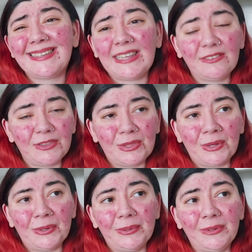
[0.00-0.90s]
even
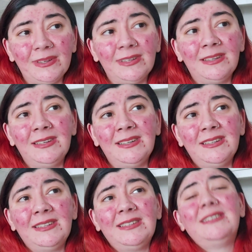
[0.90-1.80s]
though
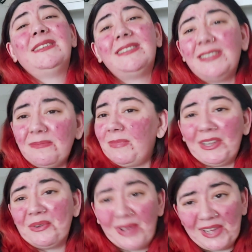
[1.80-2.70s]
it might
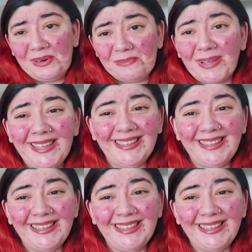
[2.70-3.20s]
not help.